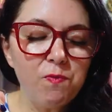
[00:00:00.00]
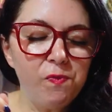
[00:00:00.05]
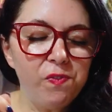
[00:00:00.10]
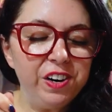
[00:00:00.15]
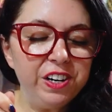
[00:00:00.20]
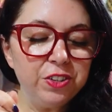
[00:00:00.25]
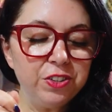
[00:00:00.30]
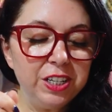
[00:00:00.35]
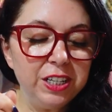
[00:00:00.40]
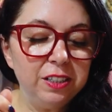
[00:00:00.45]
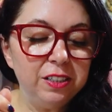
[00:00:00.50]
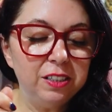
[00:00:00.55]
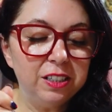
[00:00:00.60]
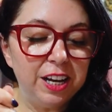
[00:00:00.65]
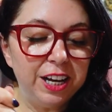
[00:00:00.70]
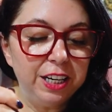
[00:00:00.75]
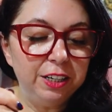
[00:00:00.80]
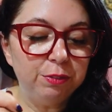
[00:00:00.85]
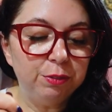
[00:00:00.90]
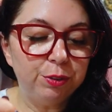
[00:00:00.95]
Very
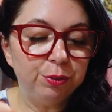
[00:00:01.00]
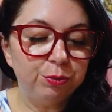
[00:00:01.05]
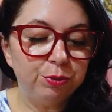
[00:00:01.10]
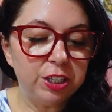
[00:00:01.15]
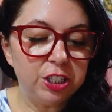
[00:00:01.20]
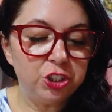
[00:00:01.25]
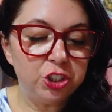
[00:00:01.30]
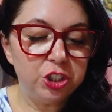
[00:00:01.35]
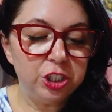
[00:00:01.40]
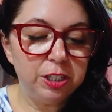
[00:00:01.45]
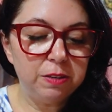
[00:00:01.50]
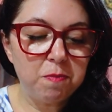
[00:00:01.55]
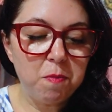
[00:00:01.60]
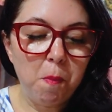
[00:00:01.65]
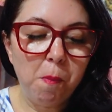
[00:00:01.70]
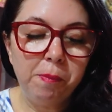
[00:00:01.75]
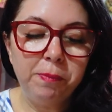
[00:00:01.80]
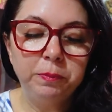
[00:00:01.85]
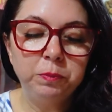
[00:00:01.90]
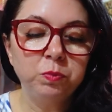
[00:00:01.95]
light,
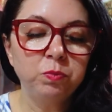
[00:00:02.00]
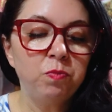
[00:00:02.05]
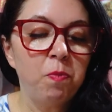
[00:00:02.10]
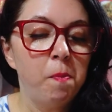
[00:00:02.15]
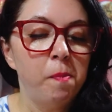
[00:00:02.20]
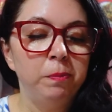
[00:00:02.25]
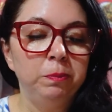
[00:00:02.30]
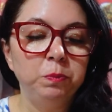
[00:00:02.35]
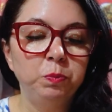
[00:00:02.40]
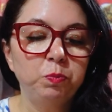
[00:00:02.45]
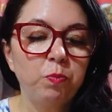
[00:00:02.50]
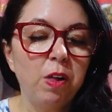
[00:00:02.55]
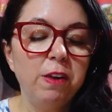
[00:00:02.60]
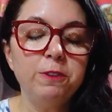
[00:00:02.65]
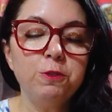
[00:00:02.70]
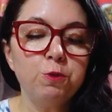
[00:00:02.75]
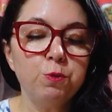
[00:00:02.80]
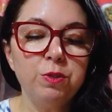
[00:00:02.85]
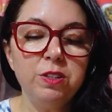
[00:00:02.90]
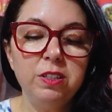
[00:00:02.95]
refreshing.
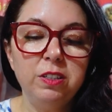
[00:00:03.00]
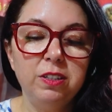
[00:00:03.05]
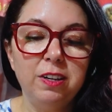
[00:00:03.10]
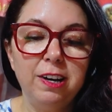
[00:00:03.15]
It's really